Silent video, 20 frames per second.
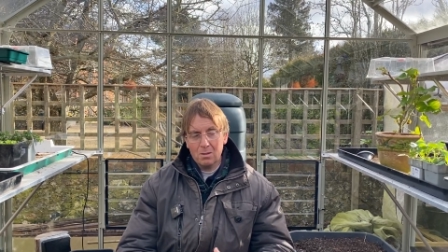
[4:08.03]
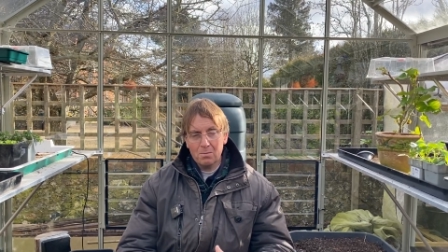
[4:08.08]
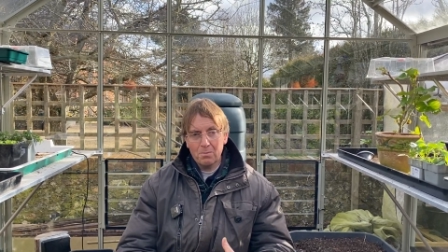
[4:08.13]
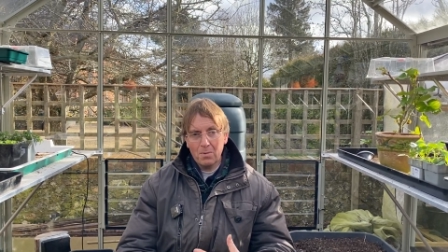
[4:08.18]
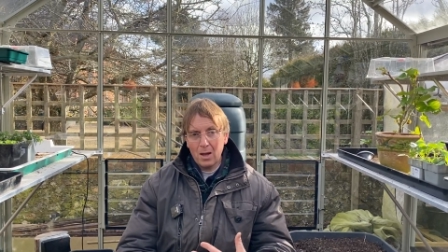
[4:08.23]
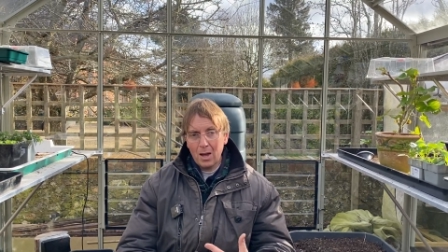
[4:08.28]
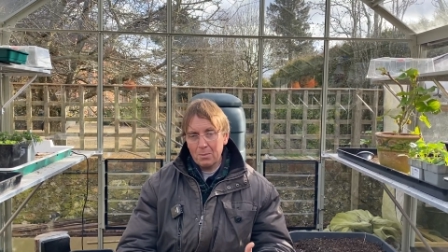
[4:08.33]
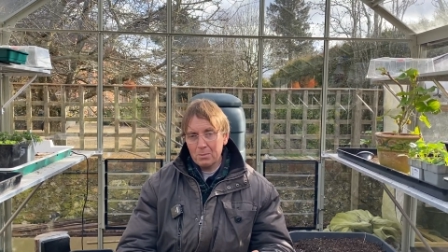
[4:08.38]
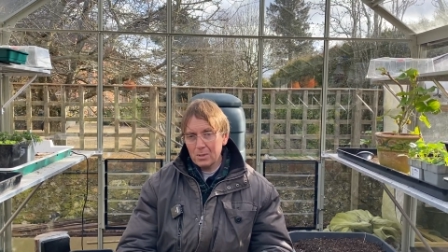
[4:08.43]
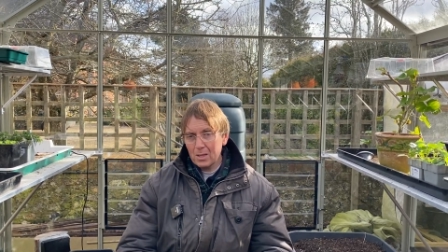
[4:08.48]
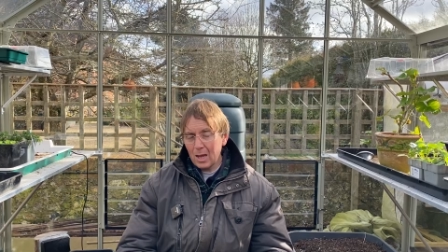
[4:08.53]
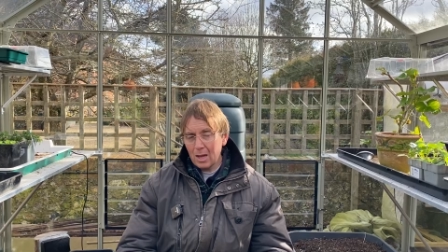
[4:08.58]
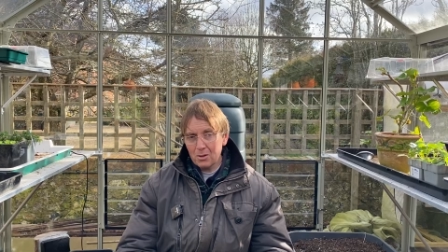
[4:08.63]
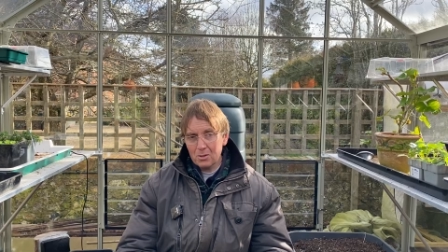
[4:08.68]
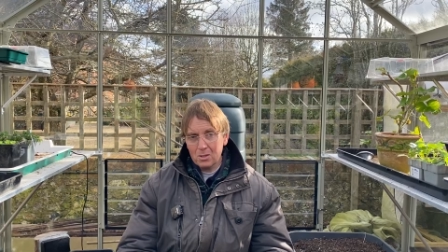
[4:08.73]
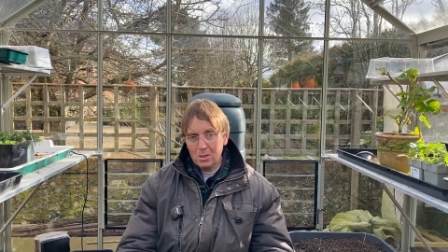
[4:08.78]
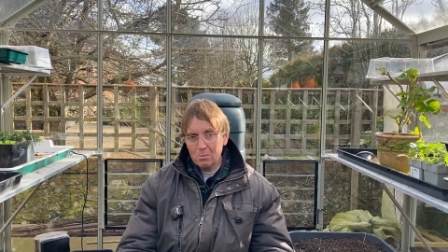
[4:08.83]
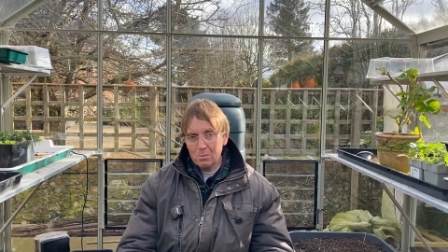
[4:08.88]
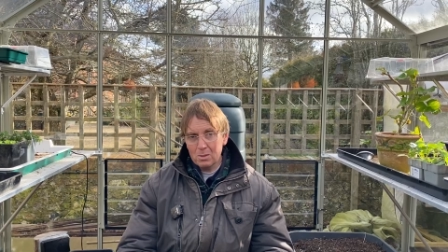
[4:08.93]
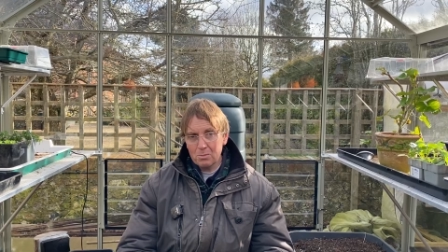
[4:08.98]
perhaps
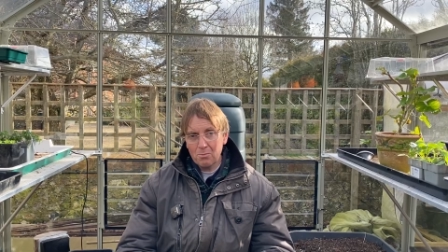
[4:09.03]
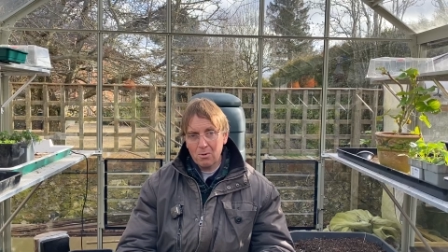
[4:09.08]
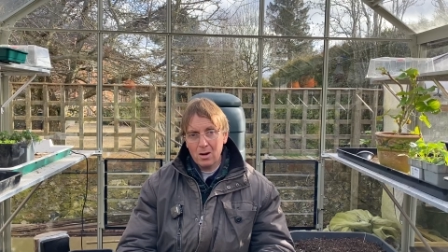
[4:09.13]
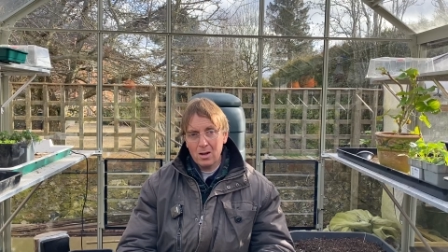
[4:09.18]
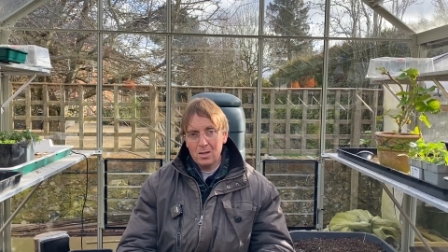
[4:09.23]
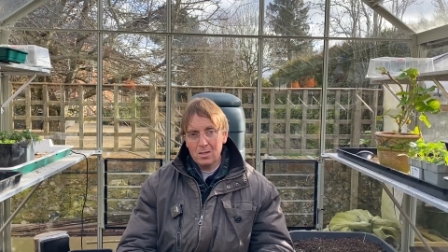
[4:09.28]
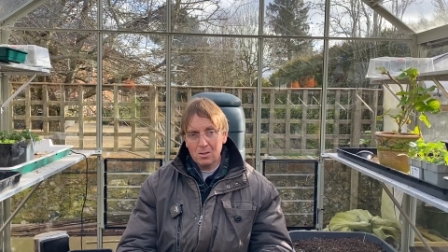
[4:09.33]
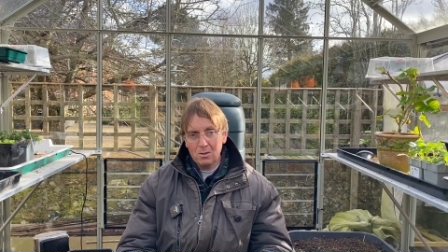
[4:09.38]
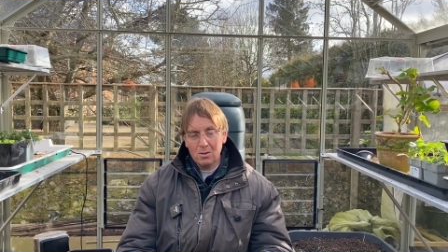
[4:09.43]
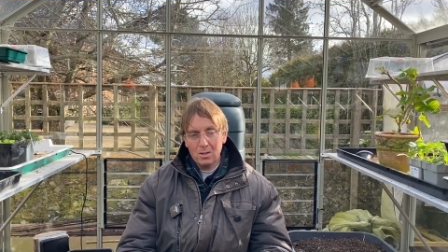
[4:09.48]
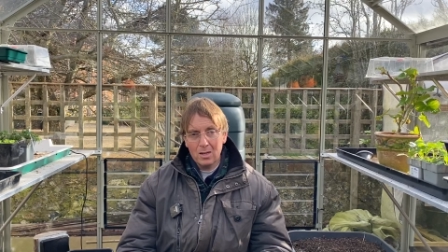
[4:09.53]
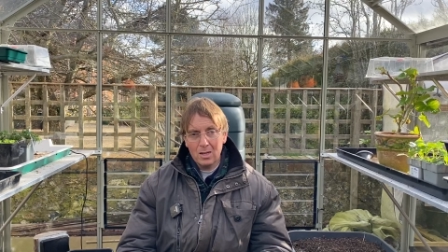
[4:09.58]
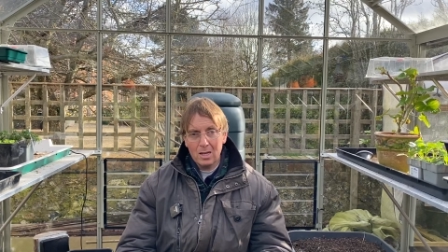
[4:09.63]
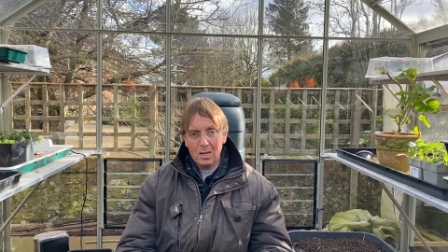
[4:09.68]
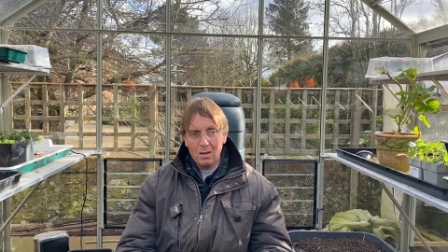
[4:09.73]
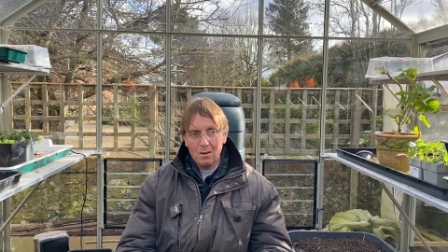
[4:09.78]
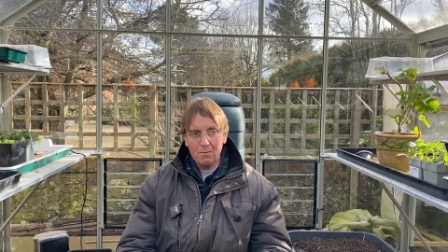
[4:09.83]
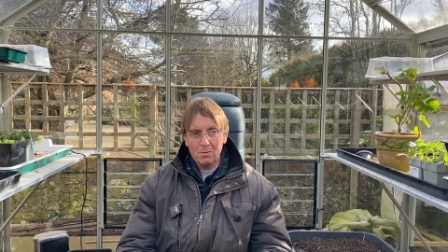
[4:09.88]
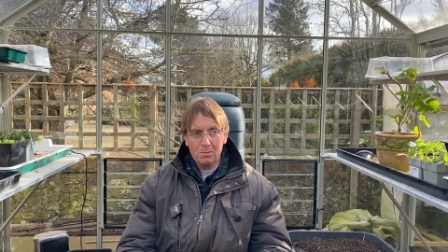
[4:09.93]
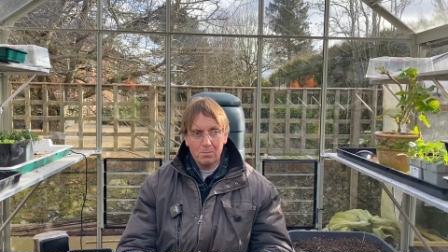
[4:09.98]
calcium sprays on
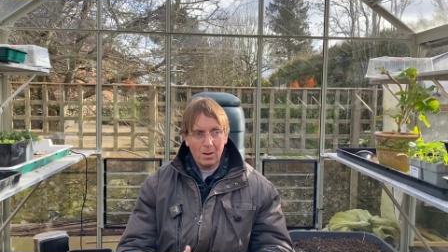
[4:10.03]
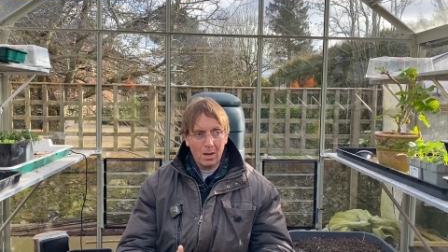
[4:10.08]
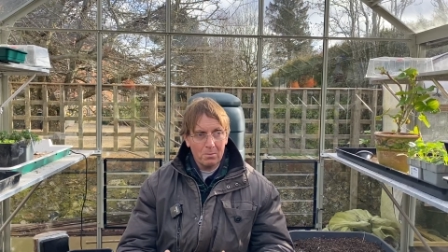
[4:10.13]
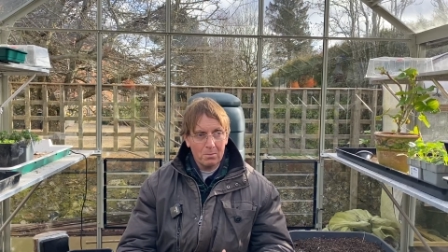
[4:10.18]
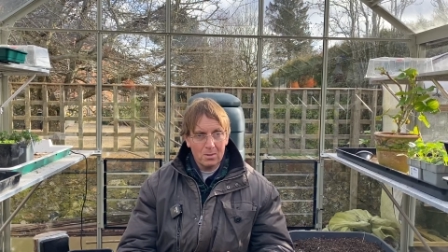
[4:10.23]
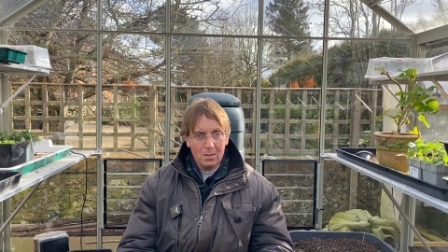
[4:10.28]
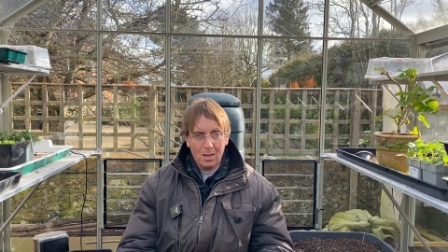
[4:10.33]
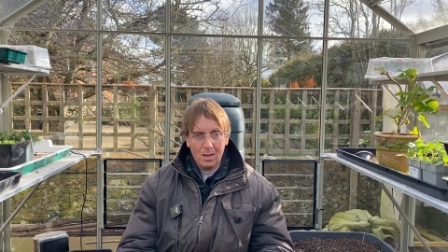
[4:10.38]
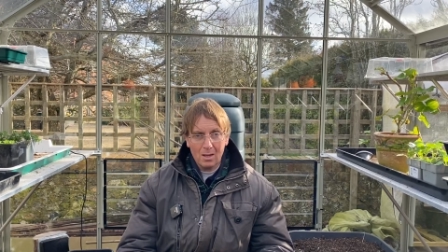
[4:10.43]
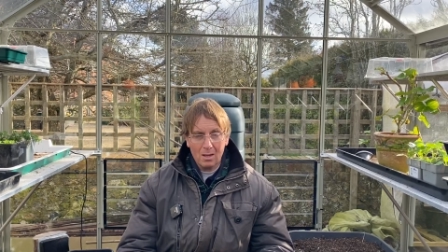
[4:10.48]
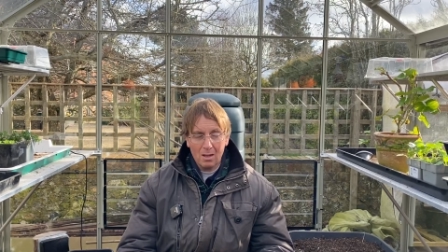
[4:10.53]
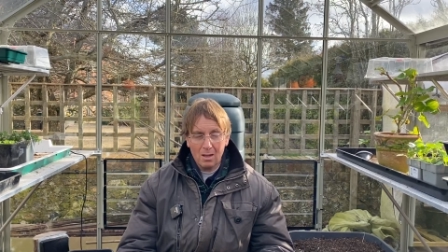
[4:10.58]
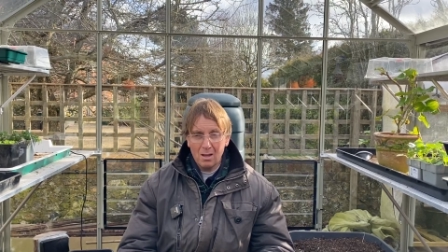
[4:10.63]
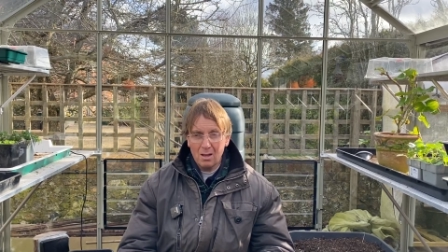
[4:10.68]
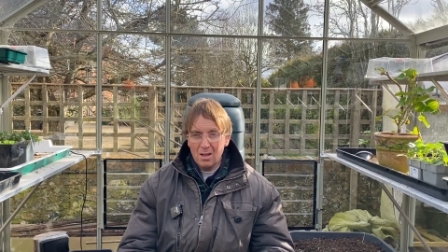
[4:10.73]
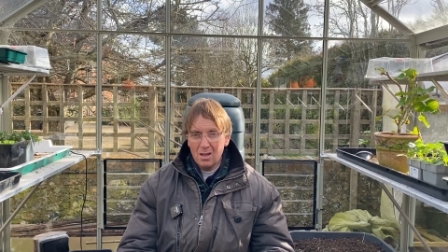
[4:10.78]
leaves, perhaps zinc.